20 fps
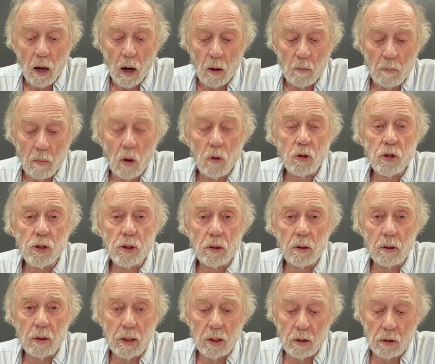
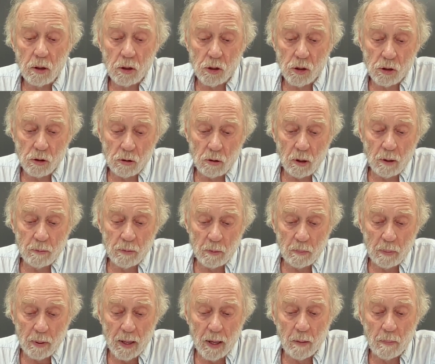emotionally disturbed
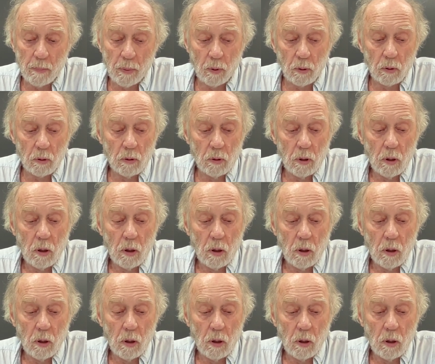people